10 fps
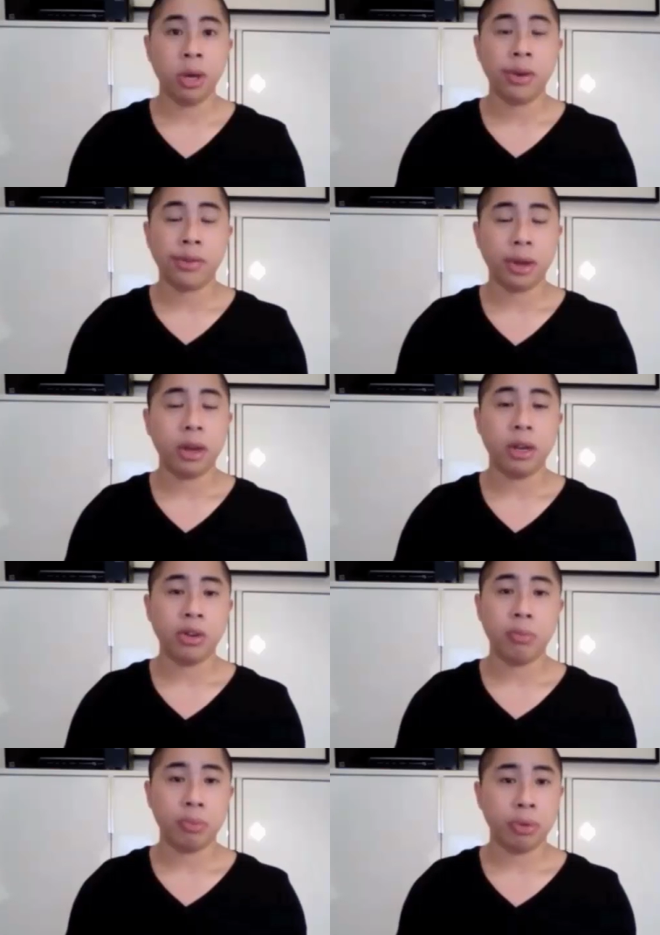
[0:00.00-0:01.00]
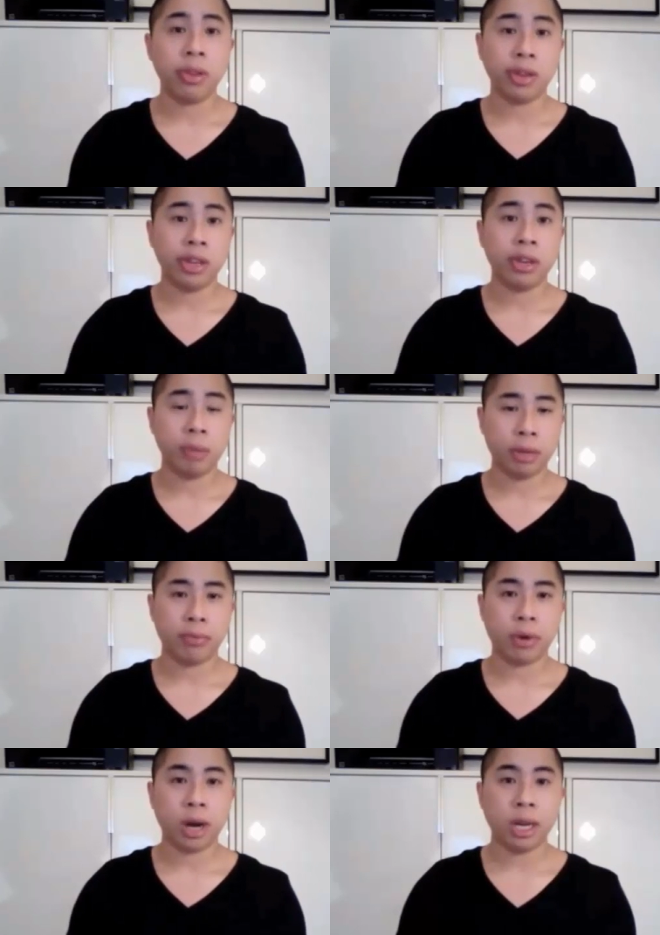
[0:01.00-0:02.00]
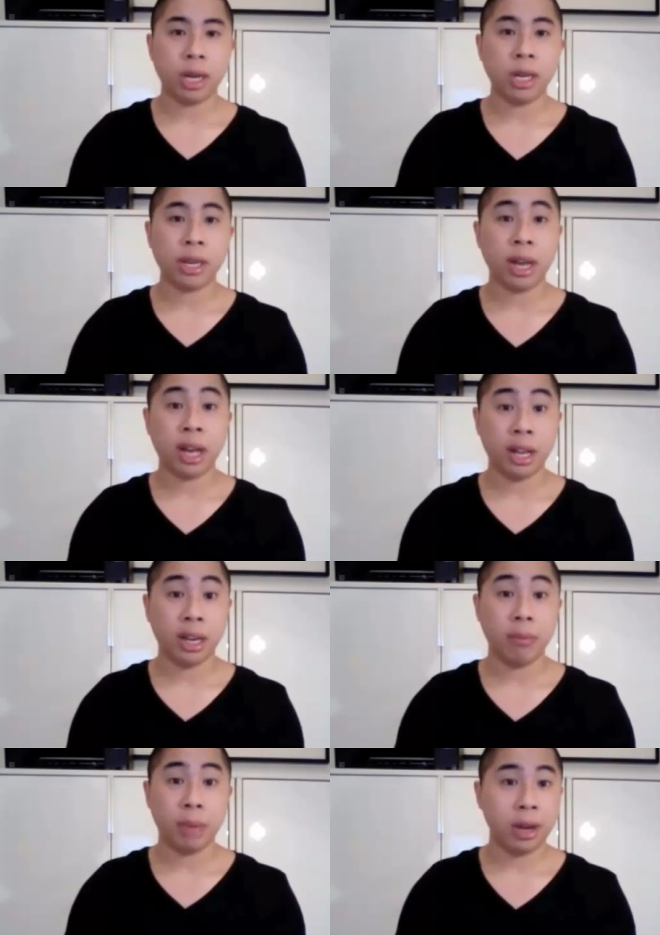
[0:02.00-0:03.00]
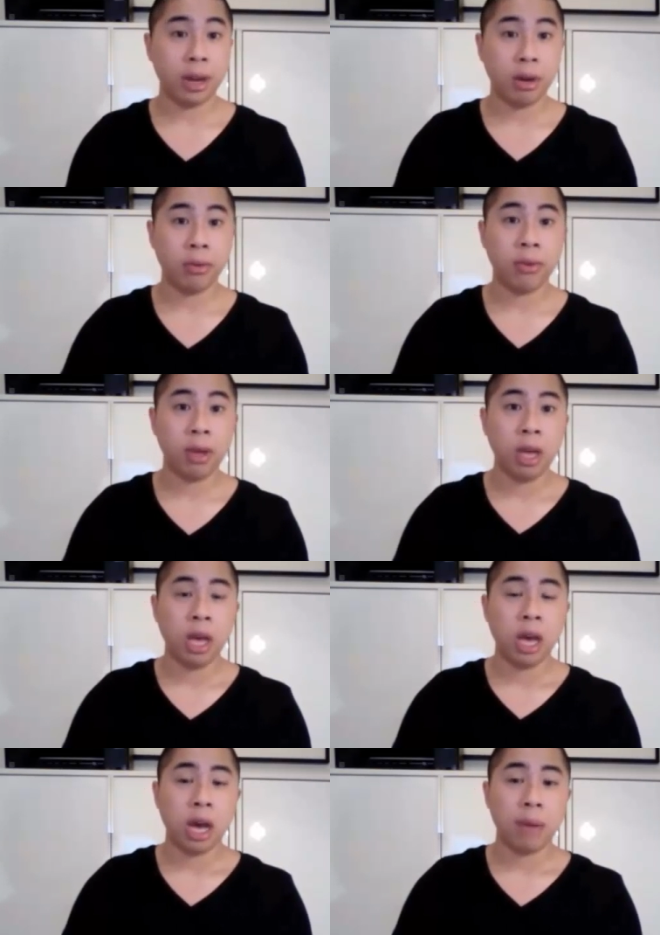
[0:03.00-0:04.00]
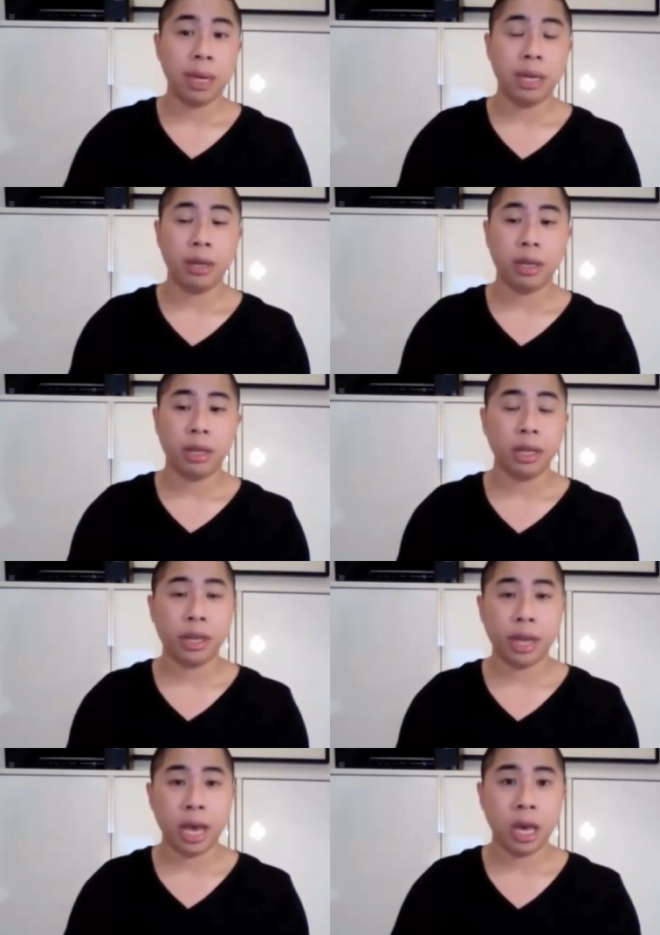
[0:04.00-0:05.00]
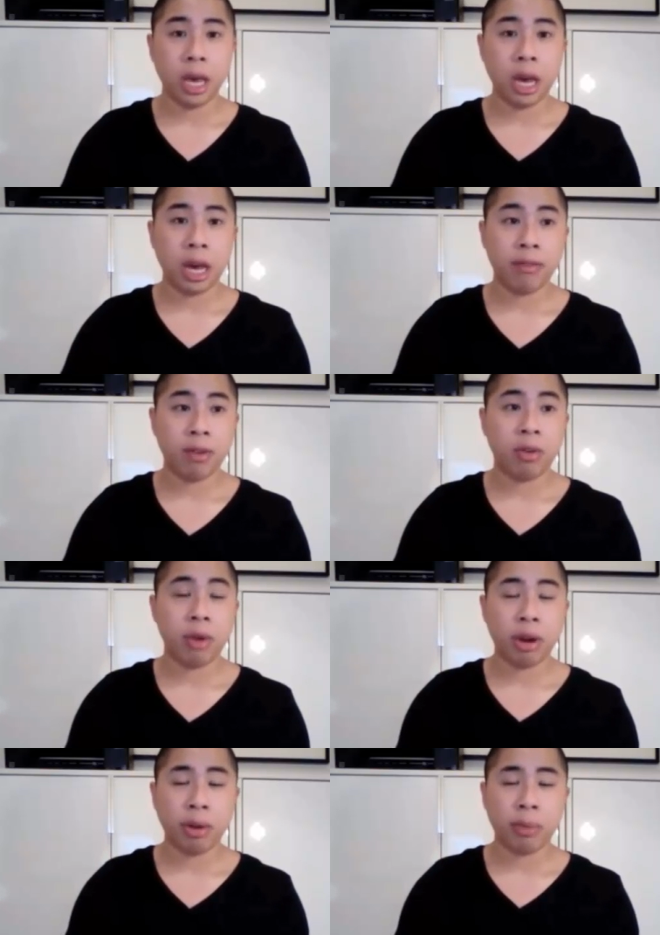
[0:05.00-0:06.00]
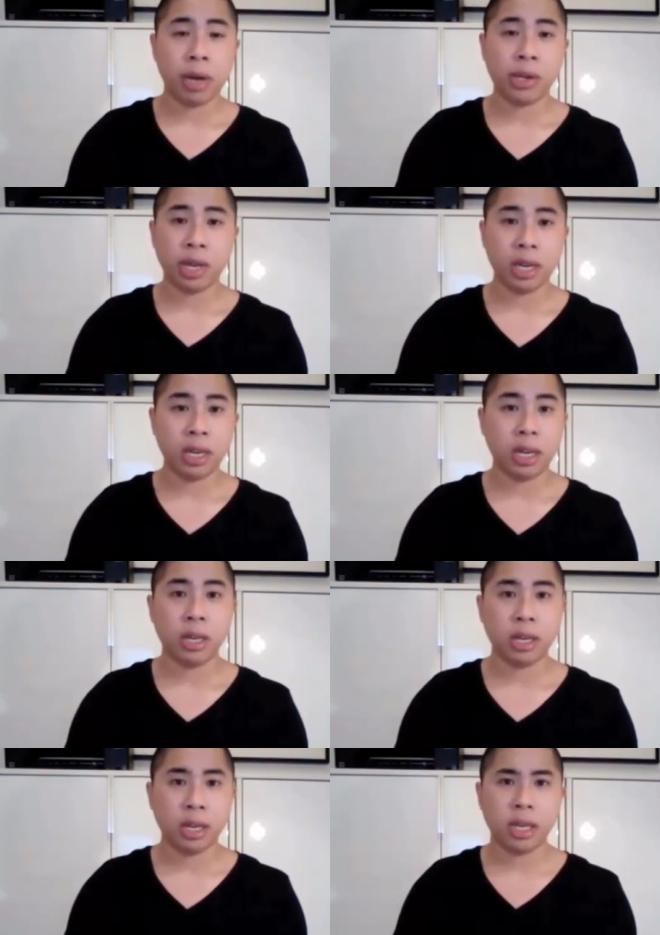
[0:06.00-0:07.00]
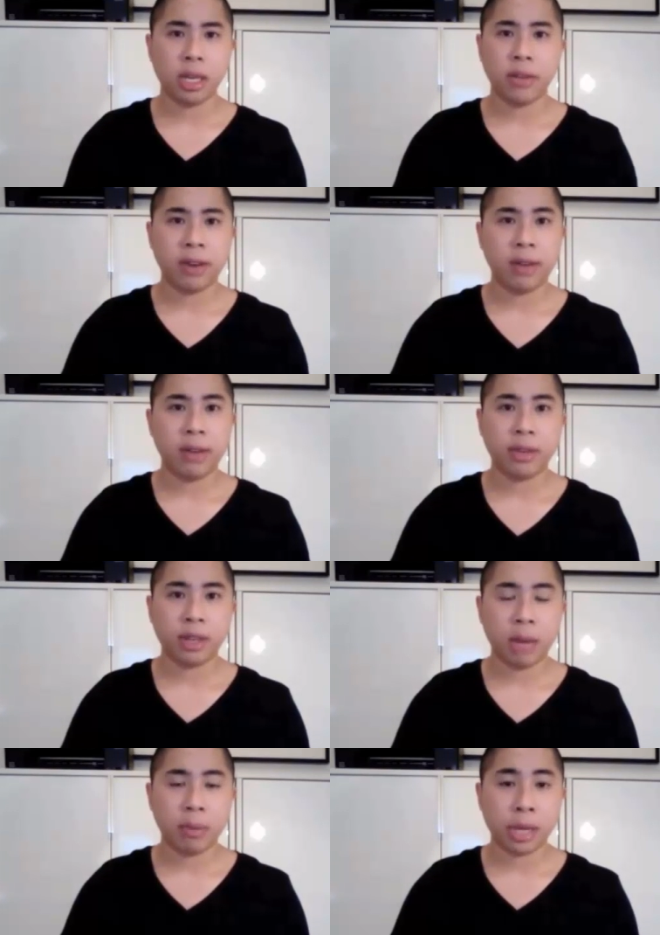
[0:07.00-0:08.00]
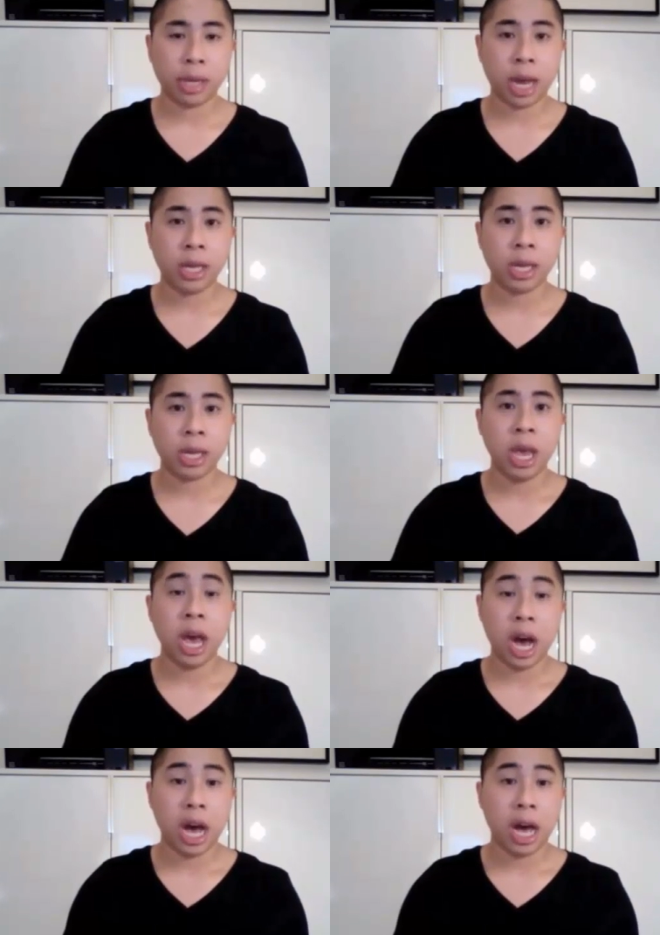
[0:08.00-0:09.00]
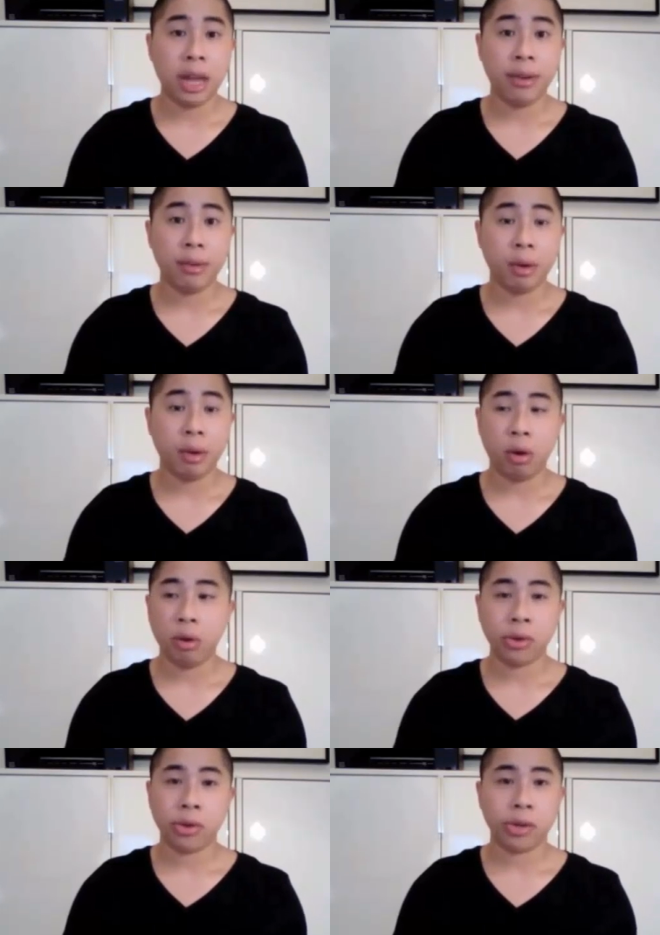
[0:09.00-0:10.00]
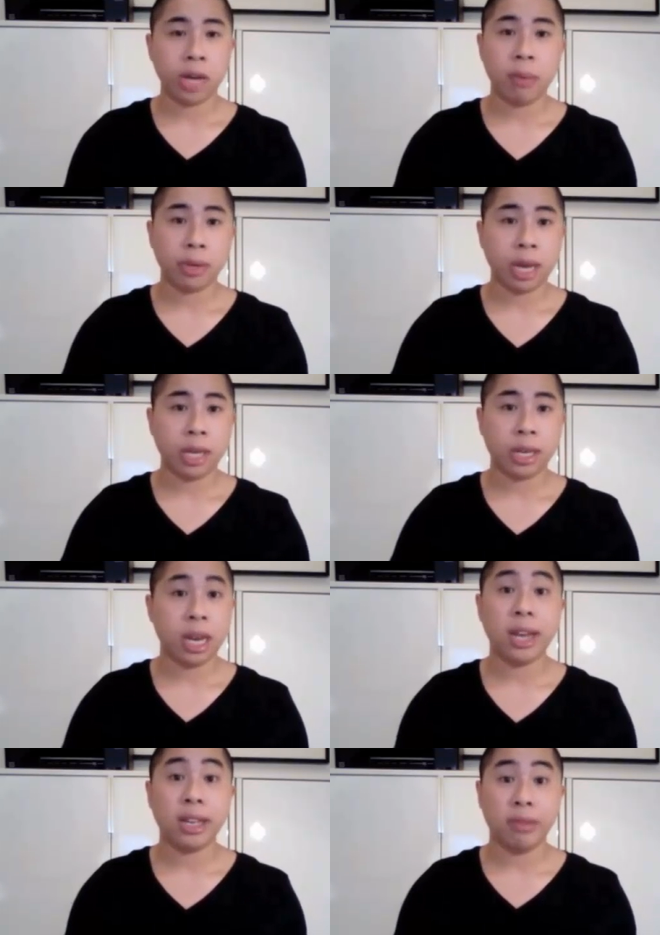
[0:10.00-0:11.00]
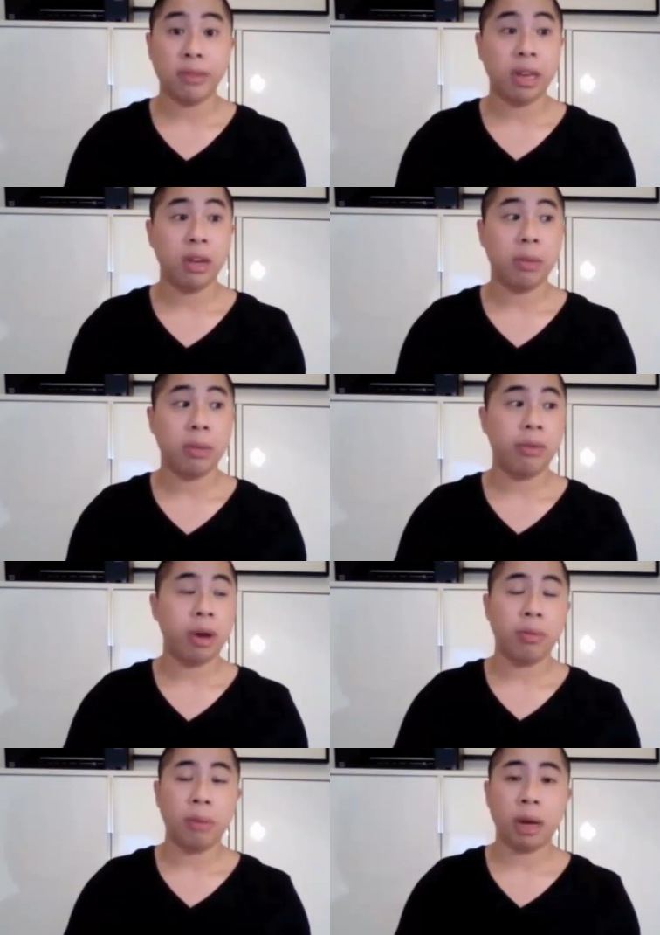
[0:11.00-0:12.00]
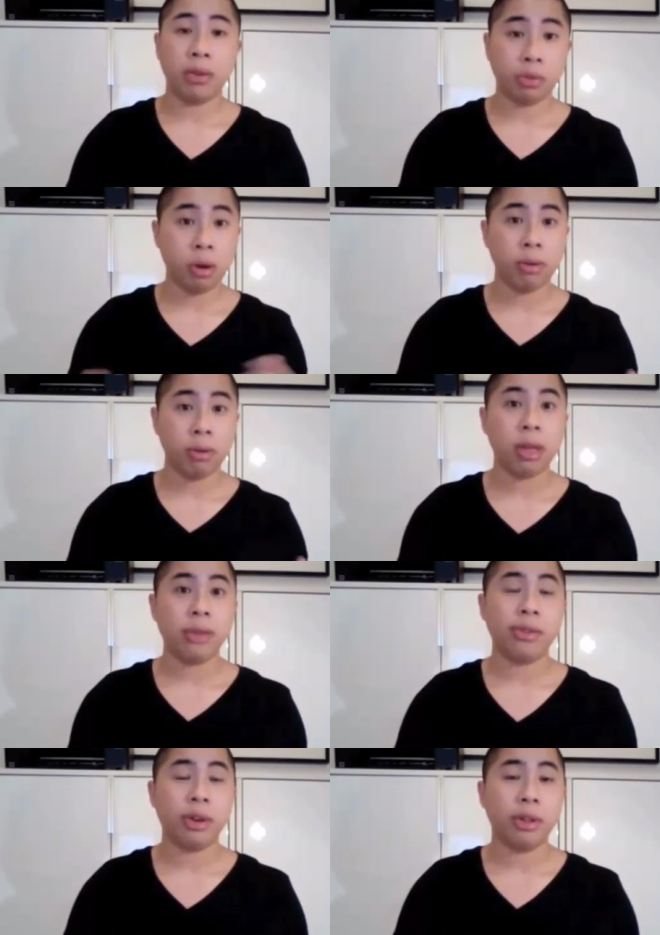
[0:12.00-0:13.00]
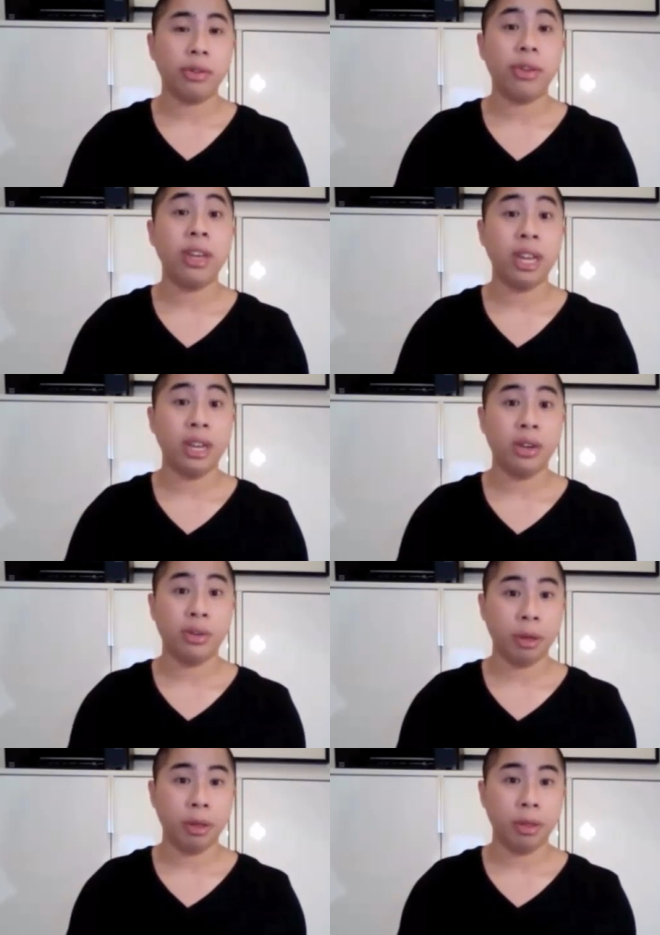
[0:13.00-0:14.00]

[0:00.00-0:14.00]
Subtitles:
So I literally put the system into practice, and it paid off. I mean, to this day, I've got around about 60 to 65 Sniper sites, and all those Sniper sites collectively earn me around about $12,000 each month.